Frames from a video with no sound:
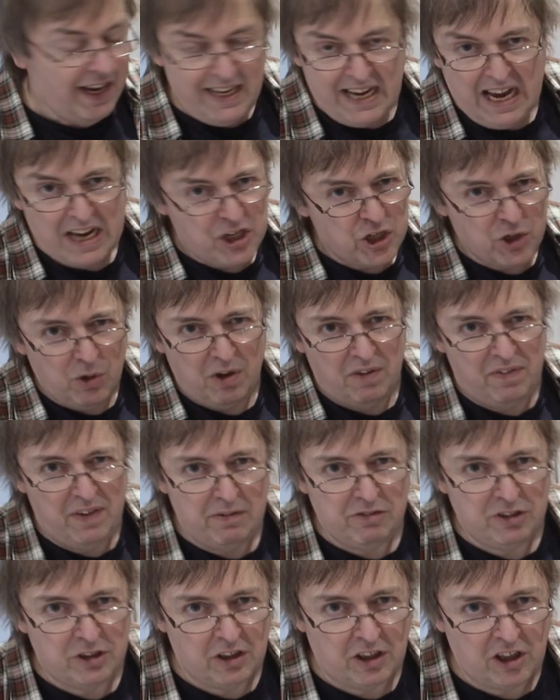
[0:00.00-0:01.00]
If
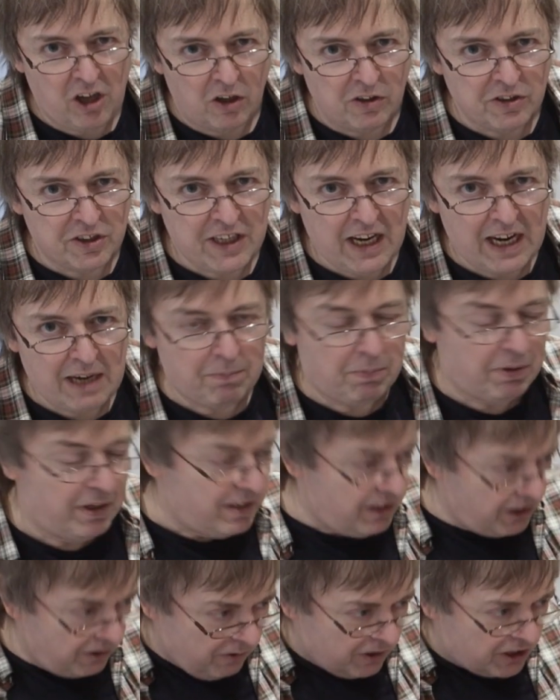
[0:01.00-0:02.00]
it was a contact
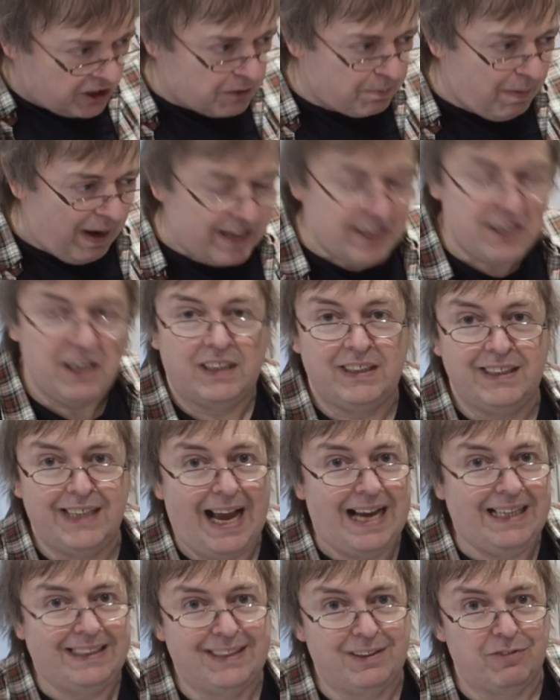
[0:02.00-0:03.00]
print, you expect it because
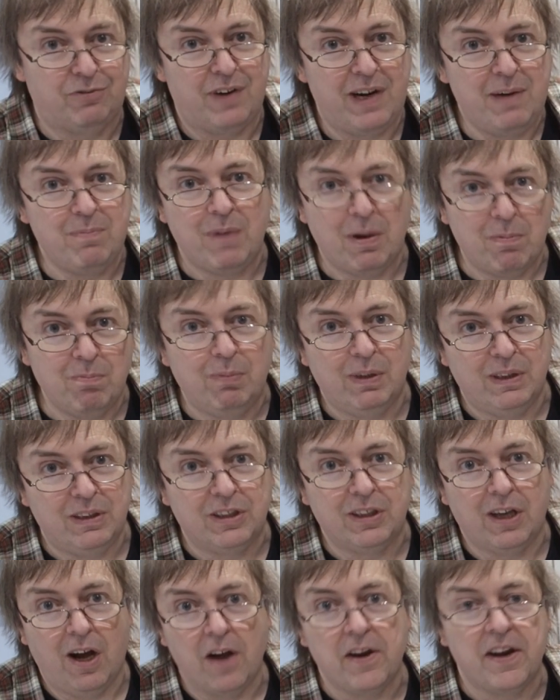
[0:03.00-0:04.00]
it has the frame
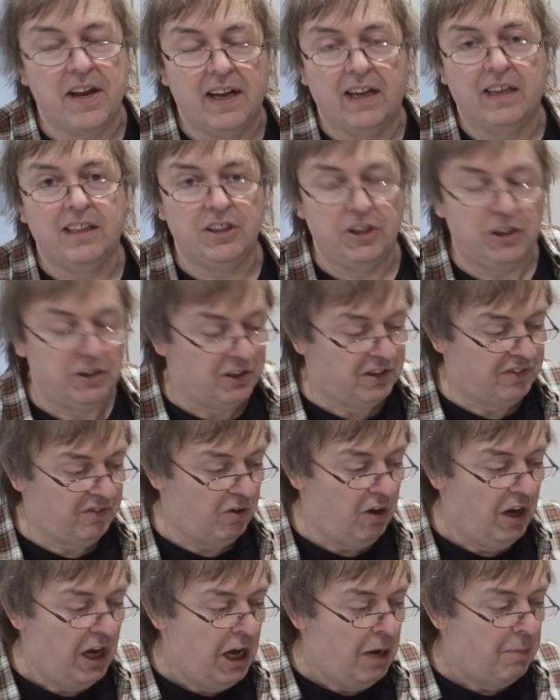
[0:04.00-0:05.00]
numbers on it and it's
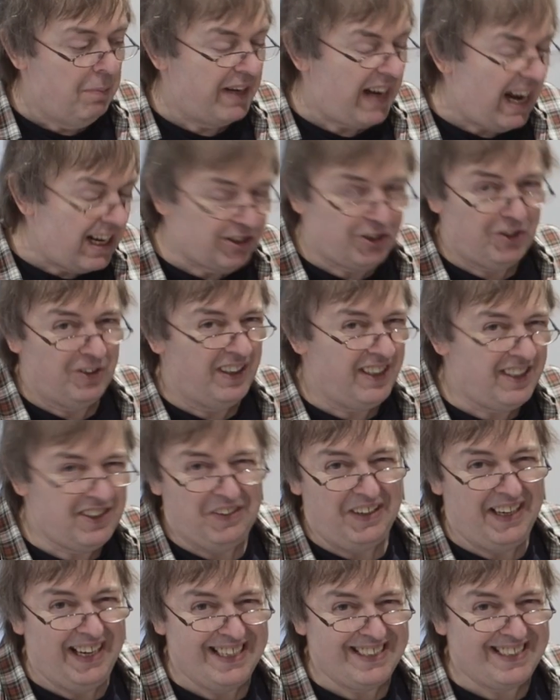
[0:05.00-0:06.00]
useful. But actually
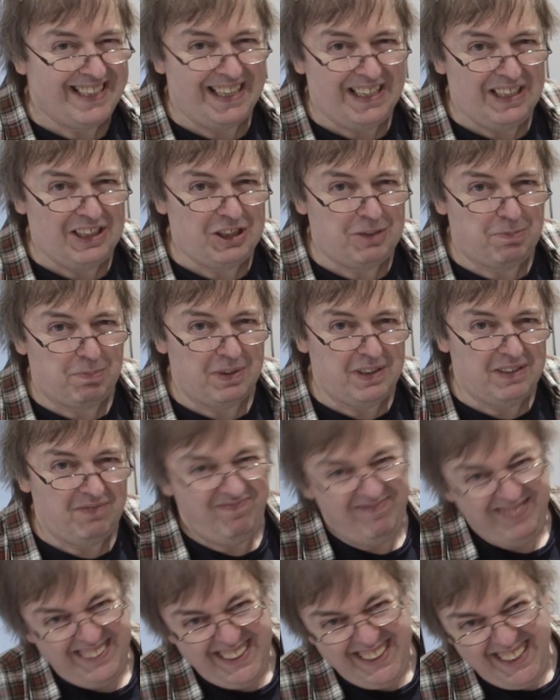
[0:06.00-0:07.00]
doing it as a large
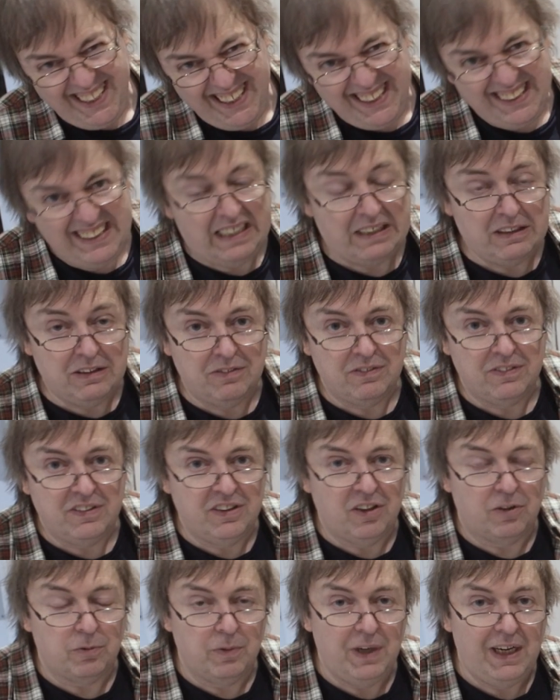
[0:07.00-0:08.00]
print, no,
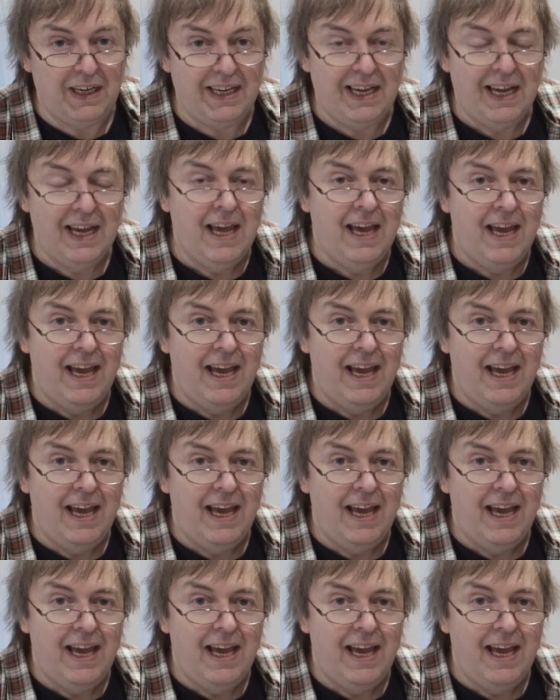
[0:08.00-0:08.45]
not really.